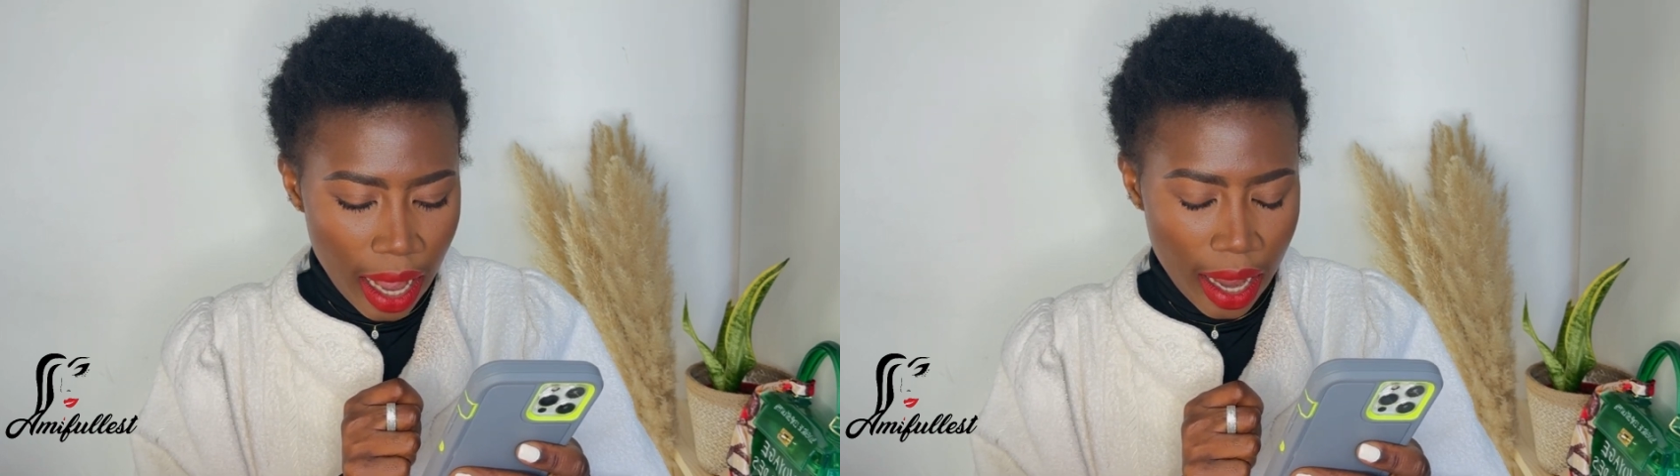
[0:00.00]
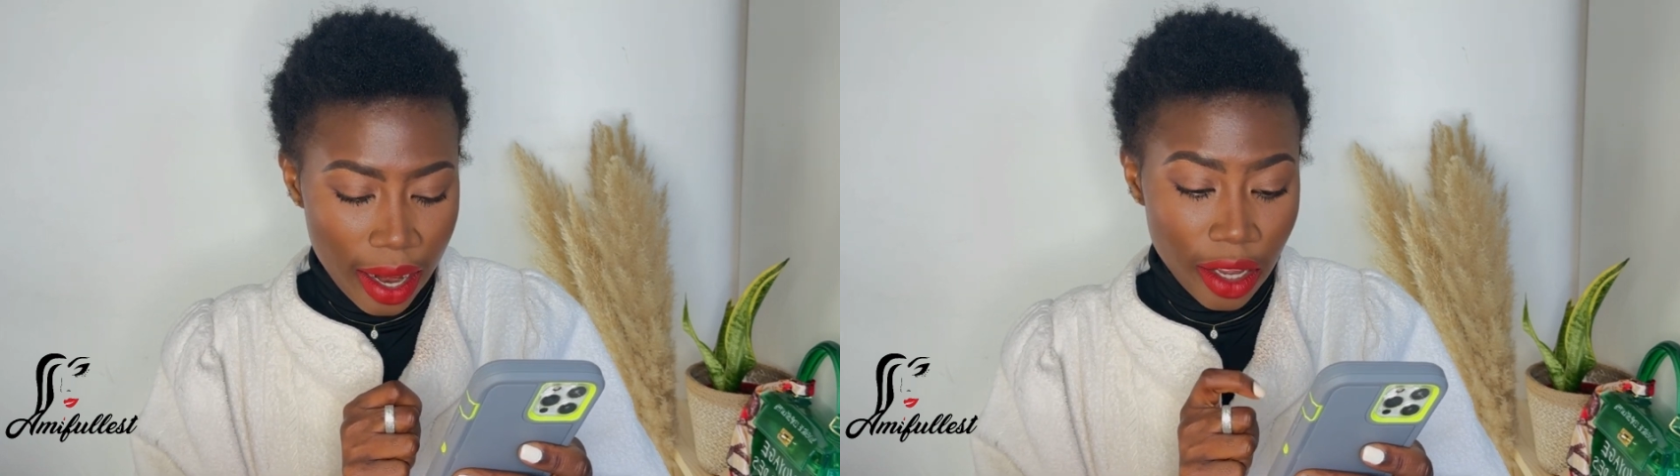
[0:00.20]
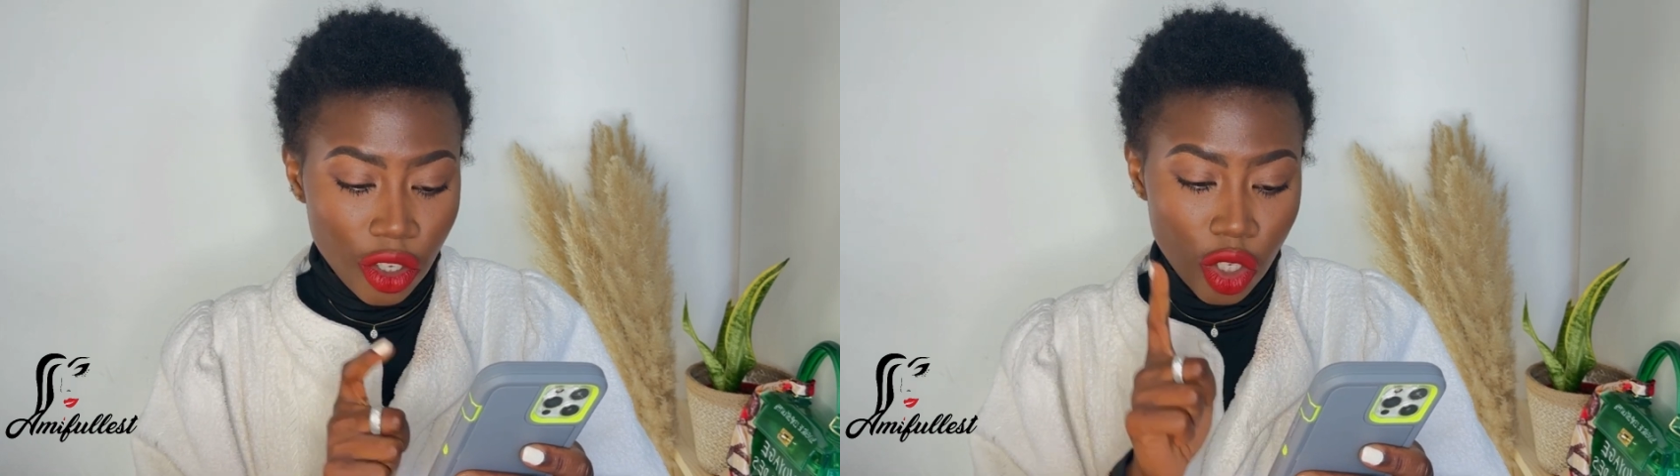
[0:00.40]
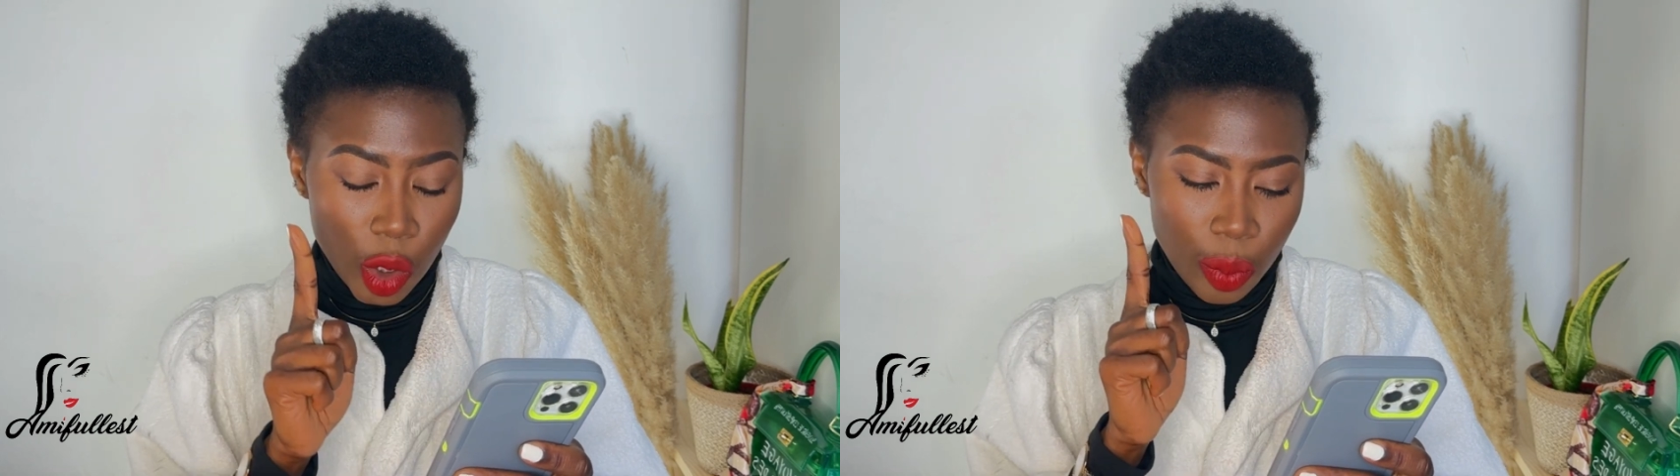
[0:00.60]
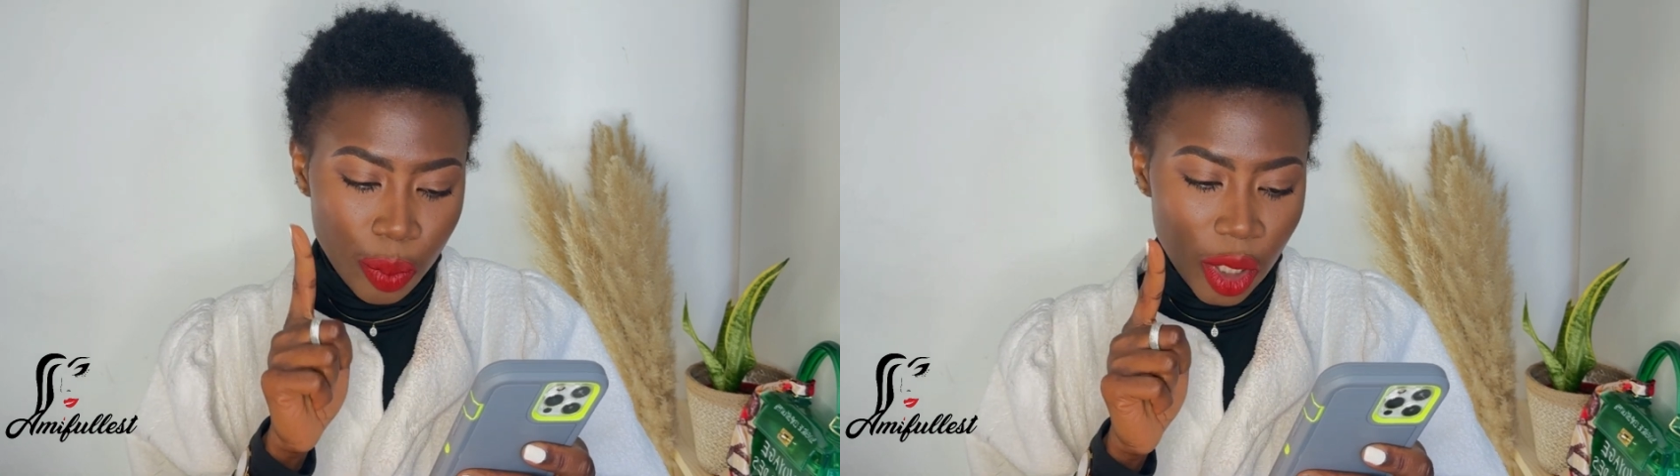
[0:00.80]
And I
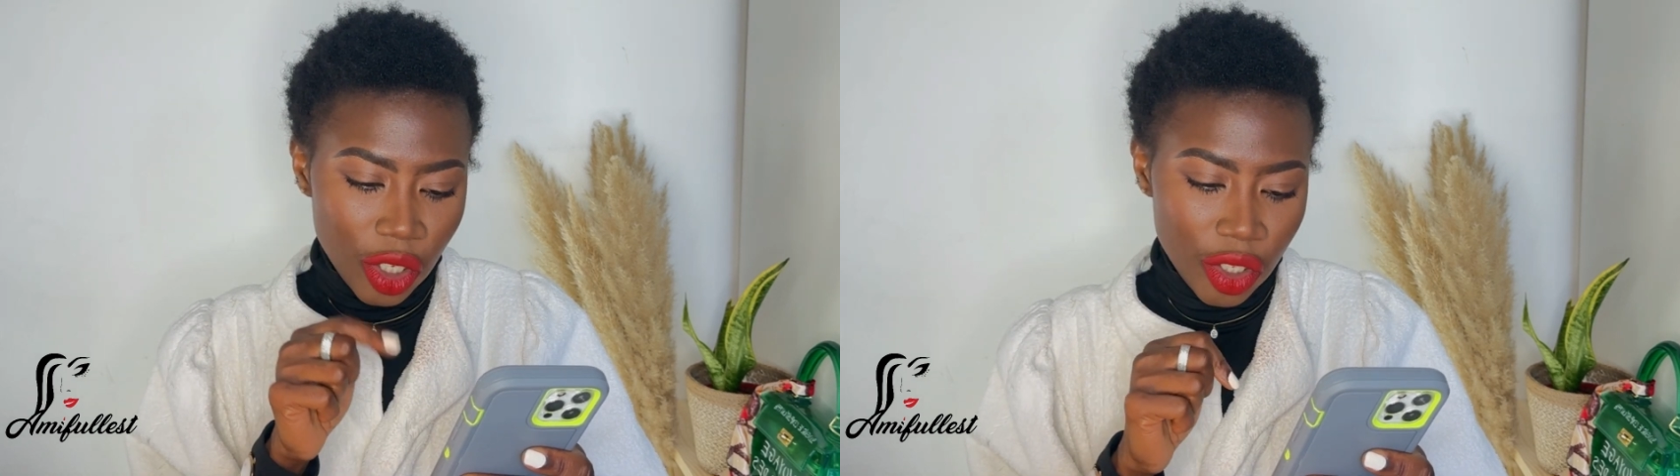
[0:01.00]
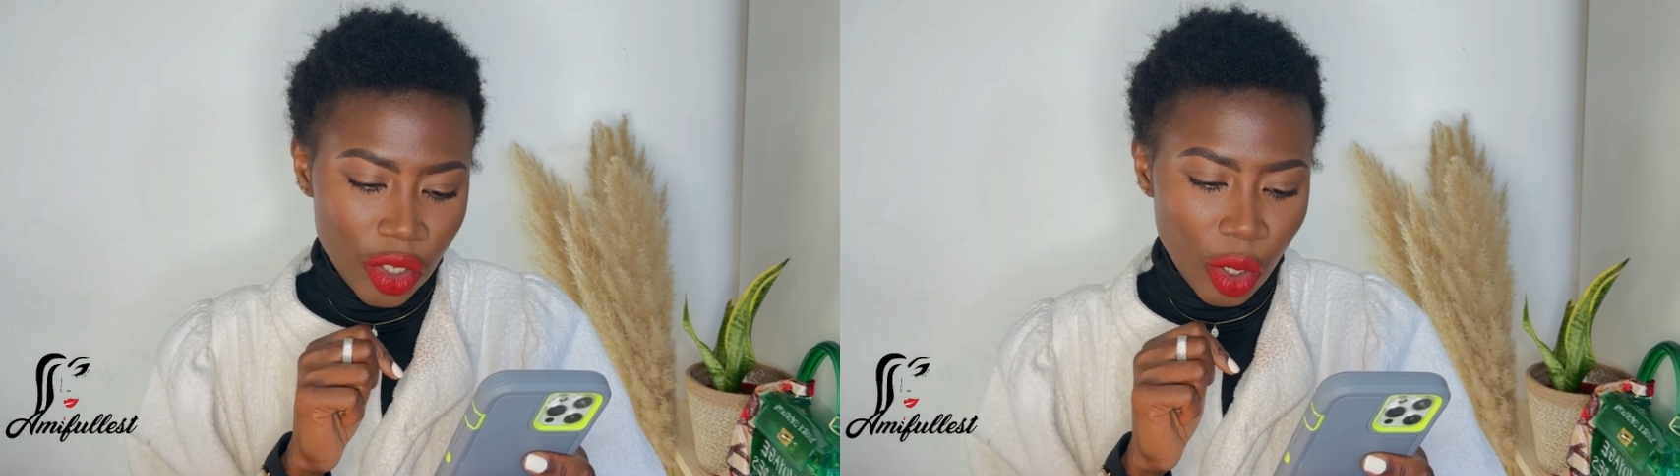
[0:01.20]
just purchased